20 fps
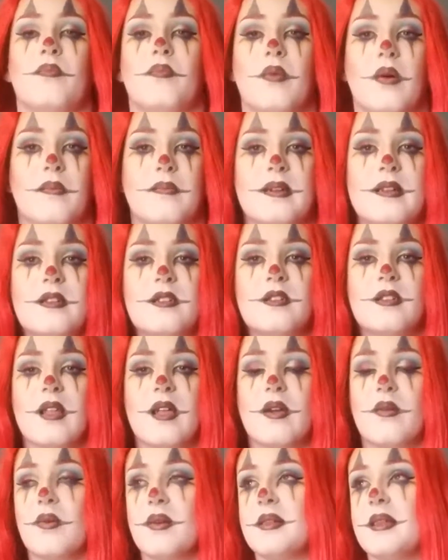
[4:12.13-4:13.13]
woman's
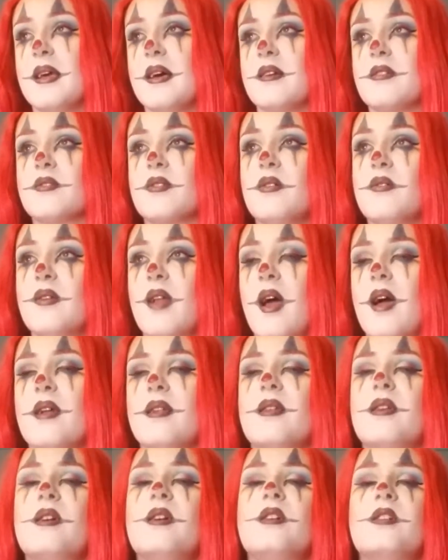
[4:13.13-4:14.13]
like, what the hell's going
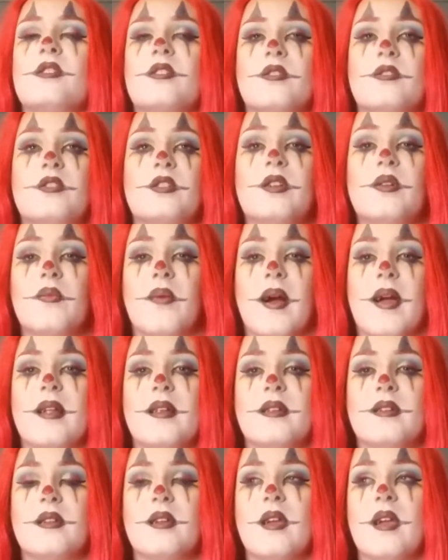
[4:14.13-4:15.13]
on? So she
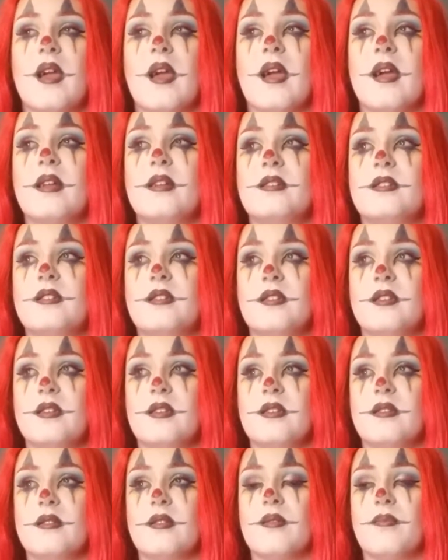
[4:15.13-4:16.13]
went, and
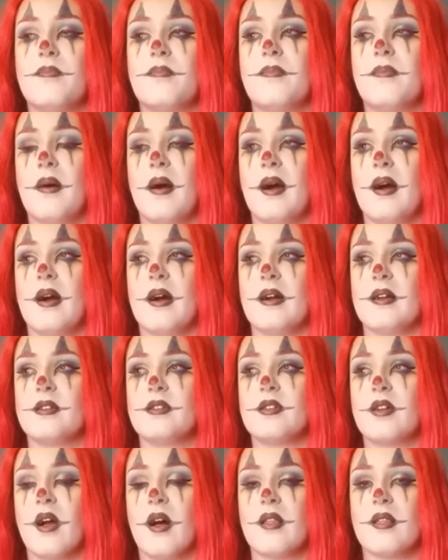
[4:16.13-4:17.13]
she
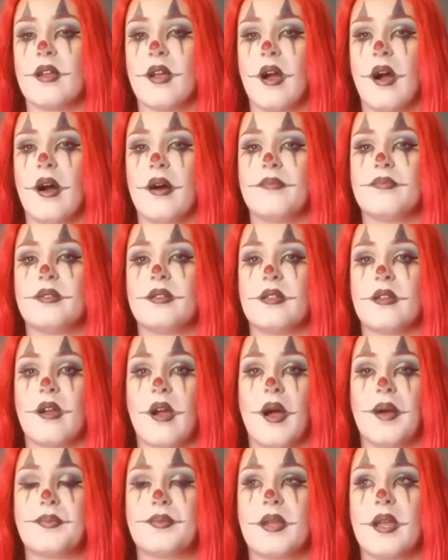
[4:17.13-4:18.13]
called the cops, and the
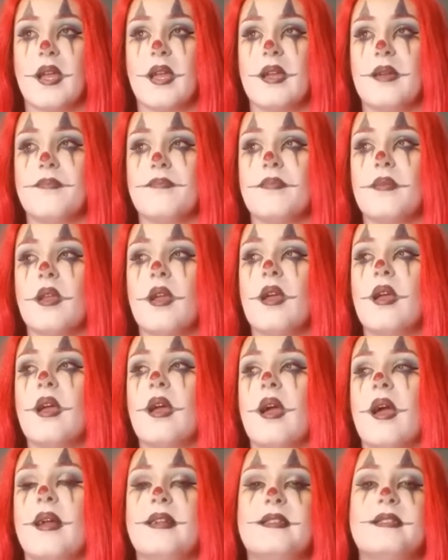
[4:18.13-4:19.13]
cops came,
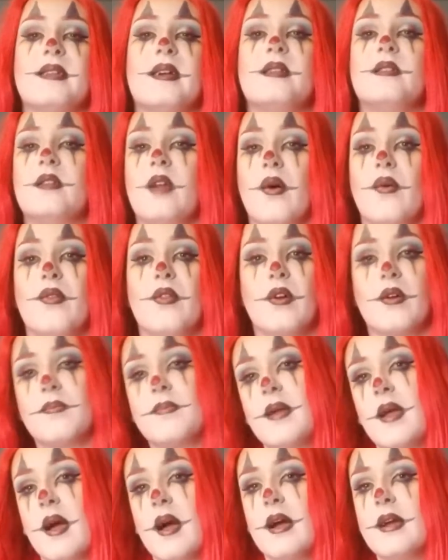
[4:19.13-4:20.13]
and he said, don't
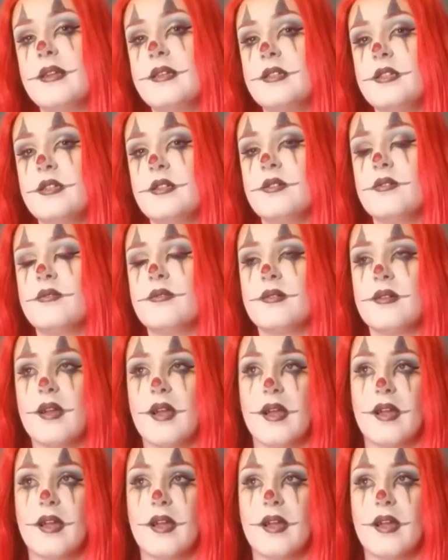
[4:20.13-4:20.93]
look behind you,